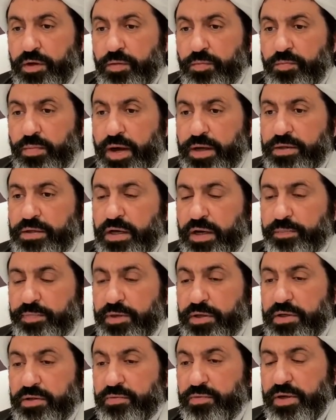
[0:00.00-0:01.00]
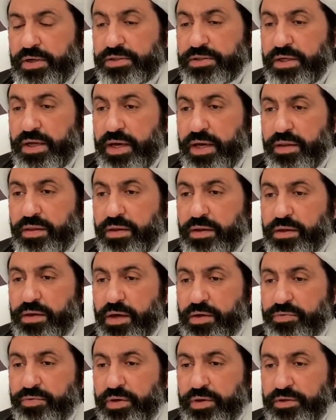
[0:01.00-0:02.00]
My topic was
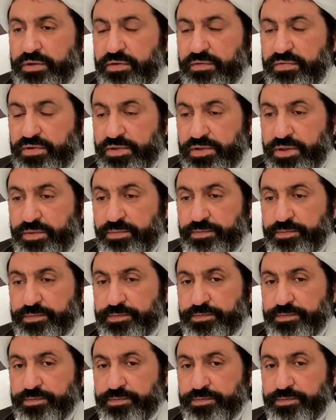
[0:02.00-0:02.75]
ethical relativism.